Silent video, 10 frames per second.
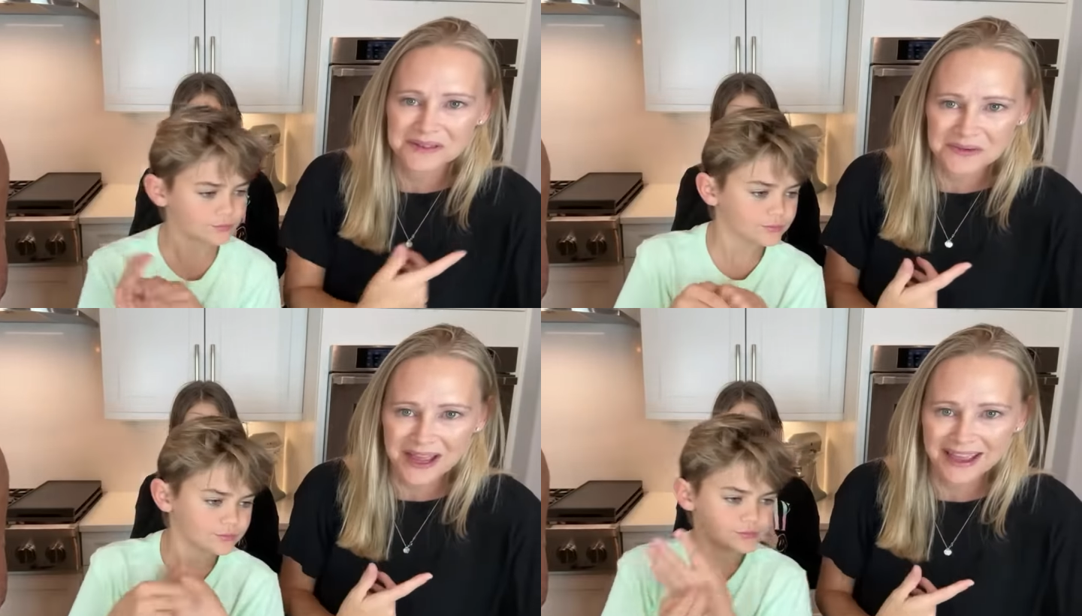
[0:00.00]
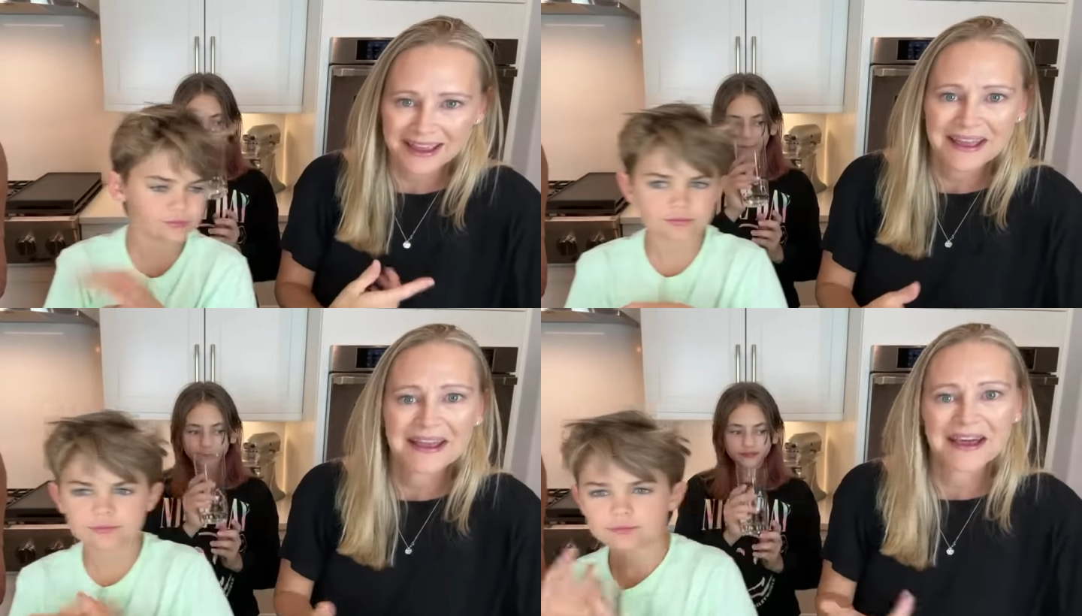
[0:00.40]
Speaker 1: away
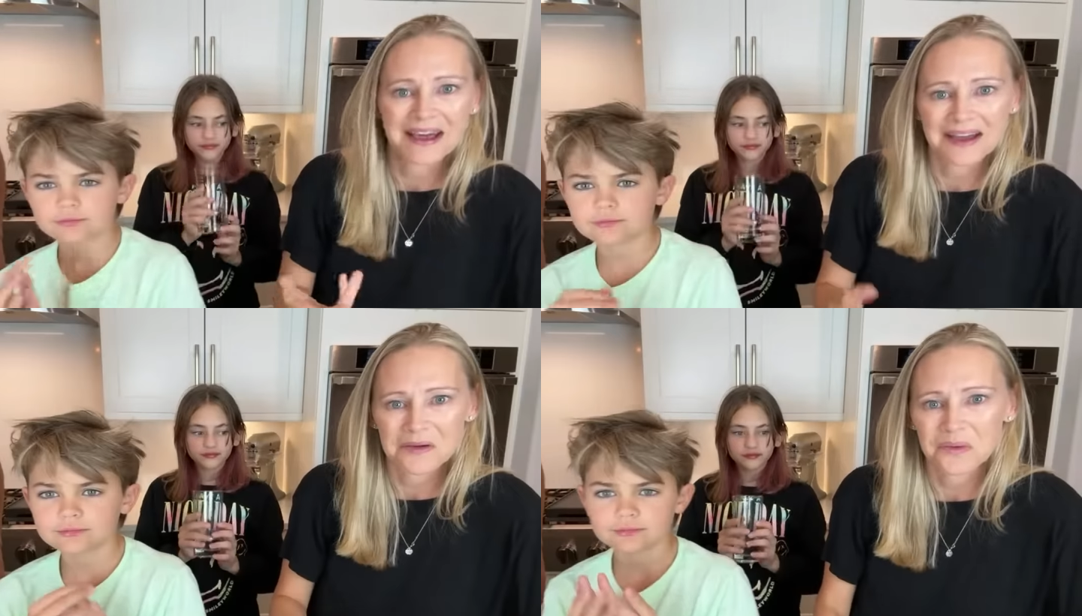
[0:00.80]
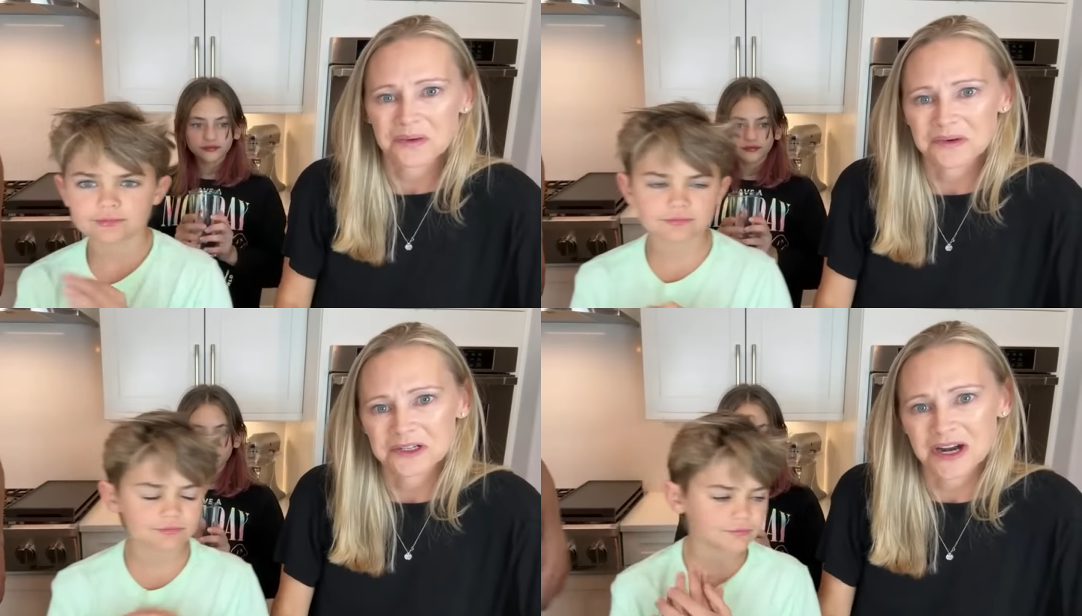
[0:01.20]
uh, when we're
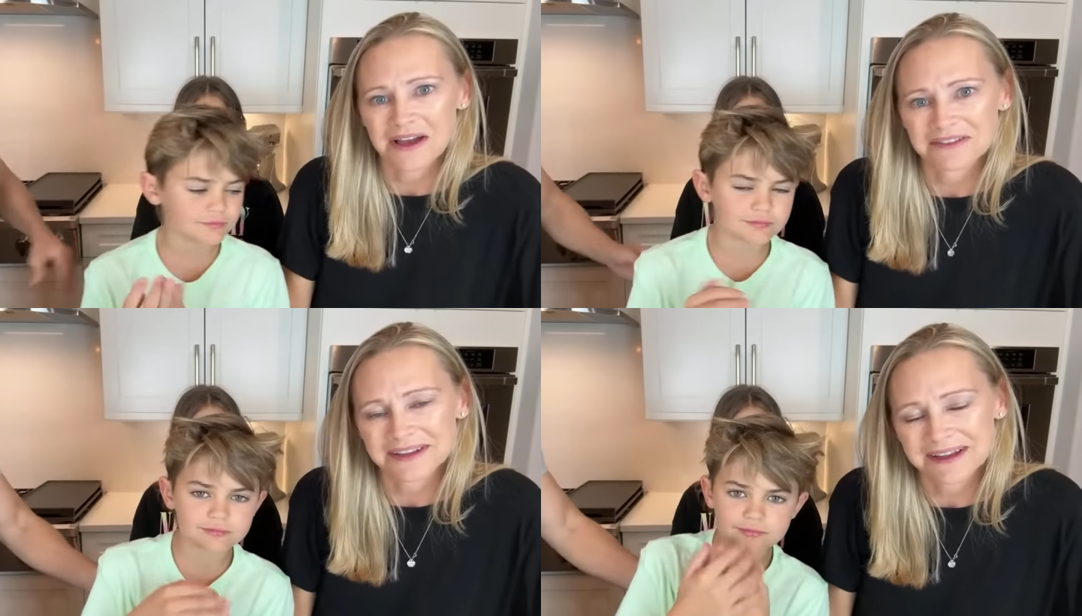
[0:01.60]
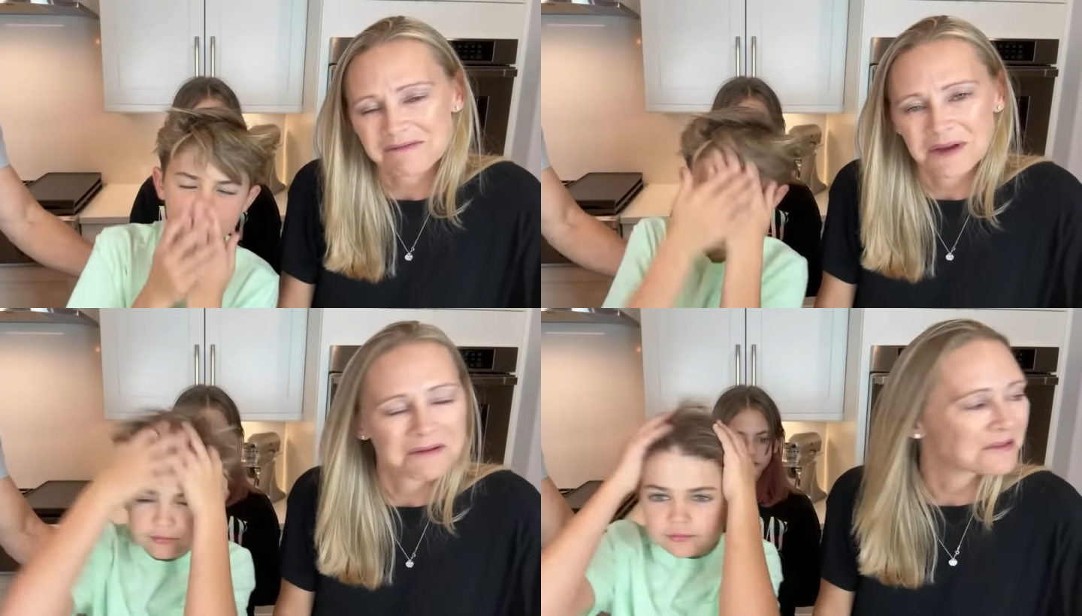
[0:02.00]
traveling. But
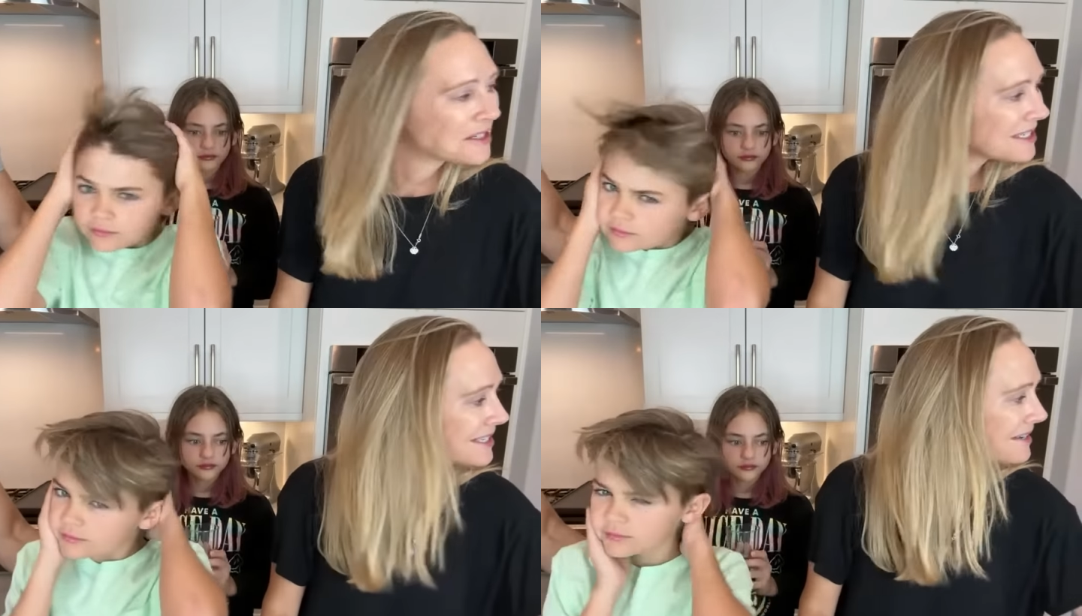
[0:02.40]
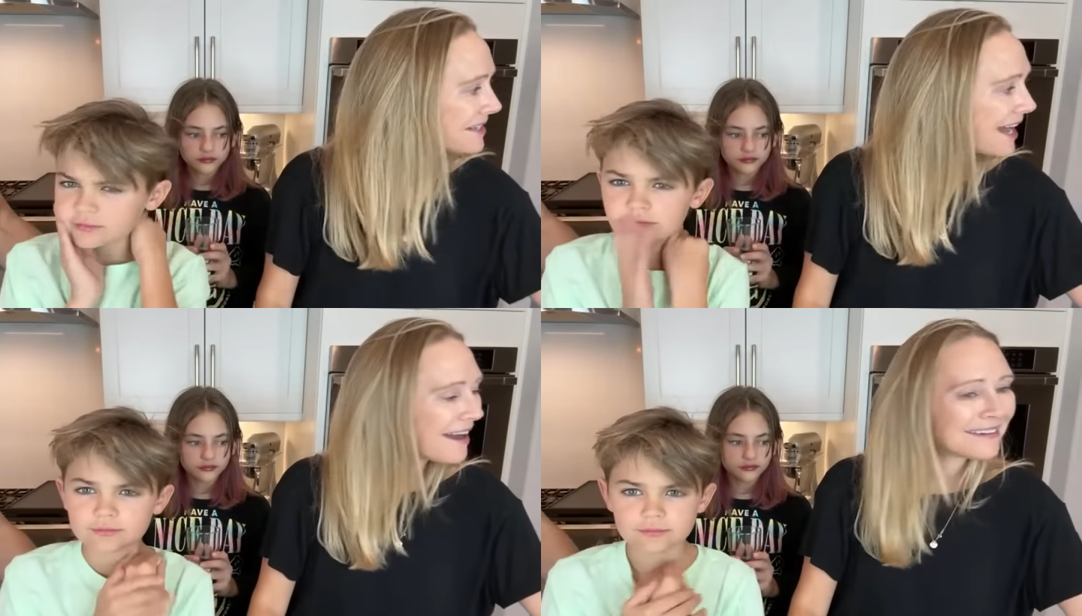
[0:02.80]
Before she's here
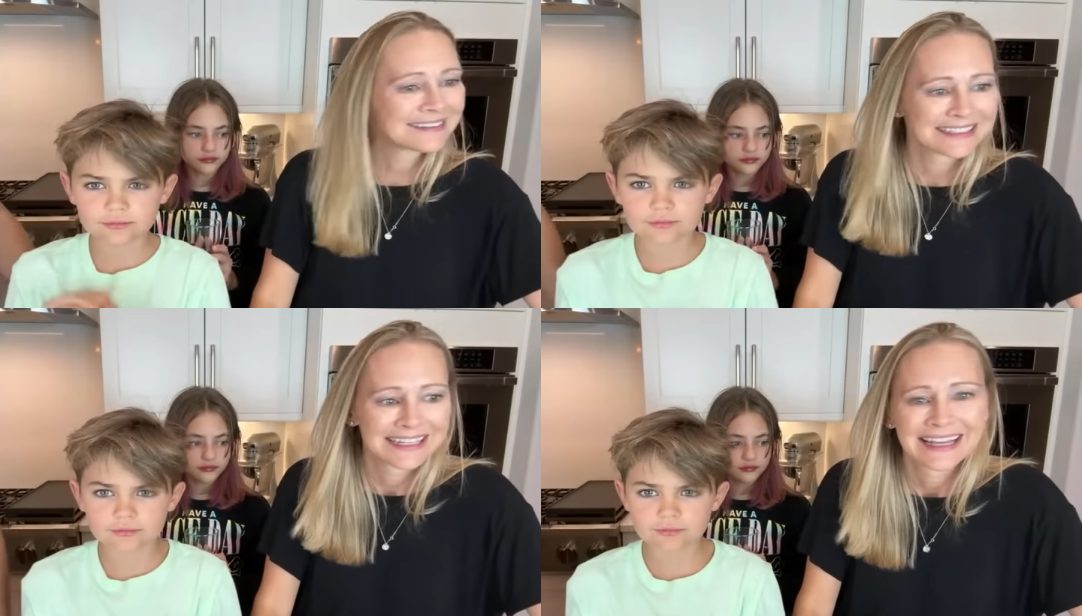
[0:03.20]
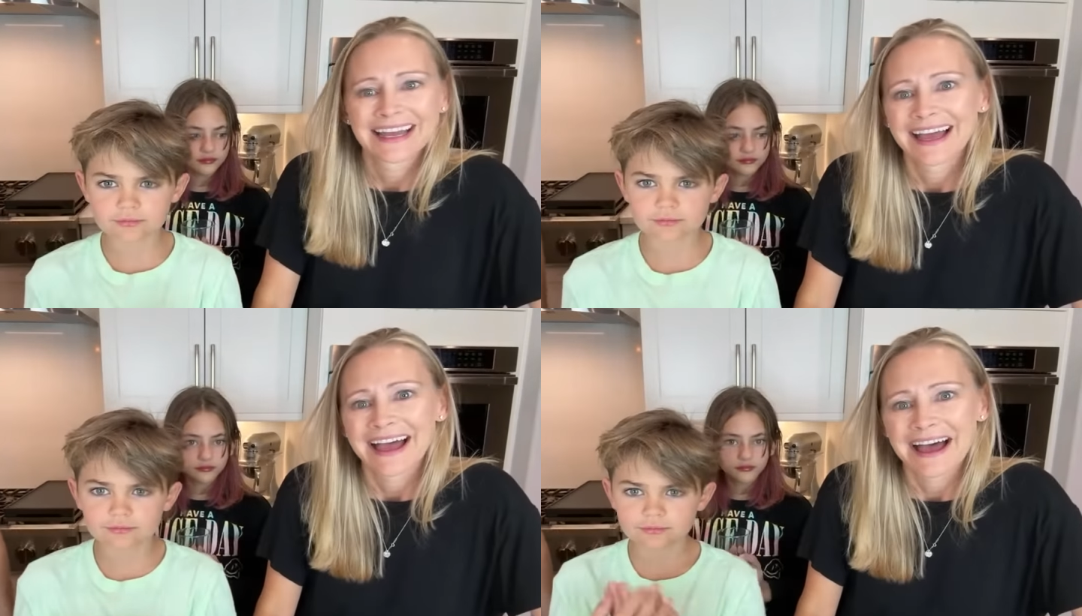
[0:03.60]
now.
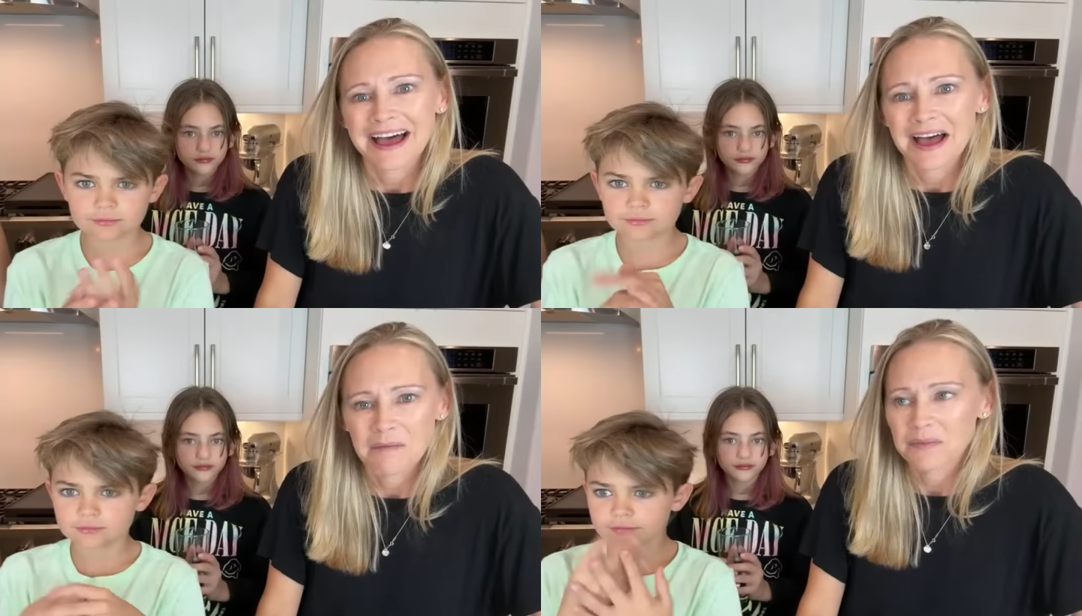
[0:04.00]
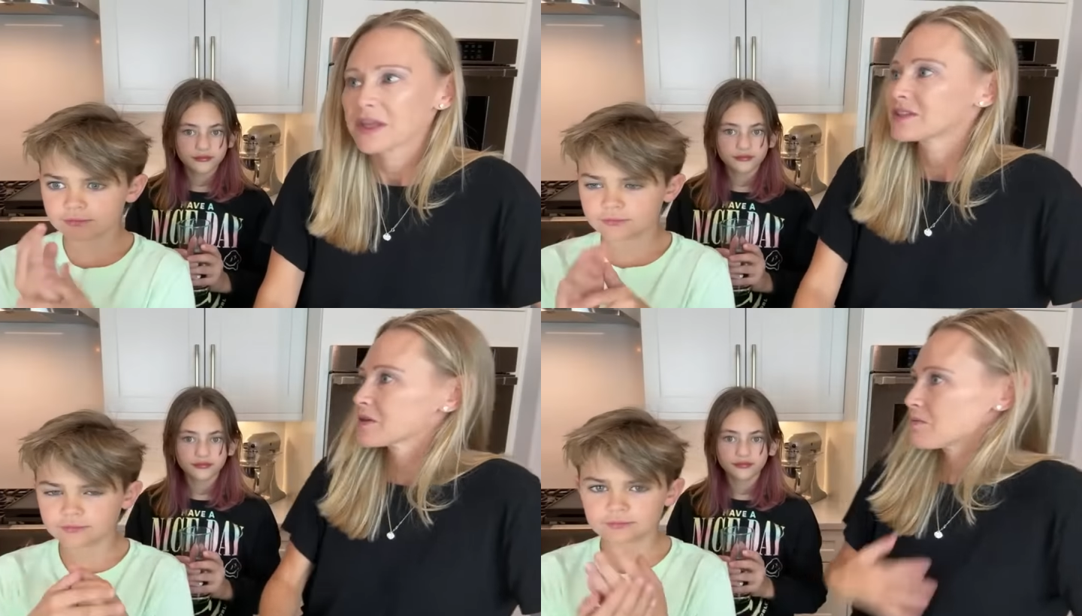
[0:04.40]
Um,
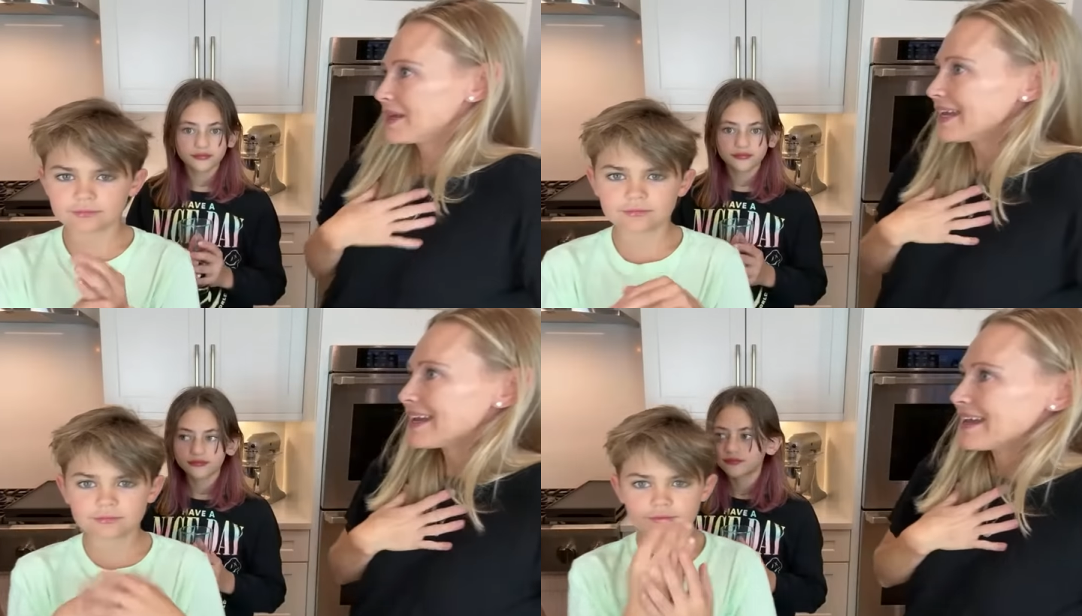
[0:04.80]
so me,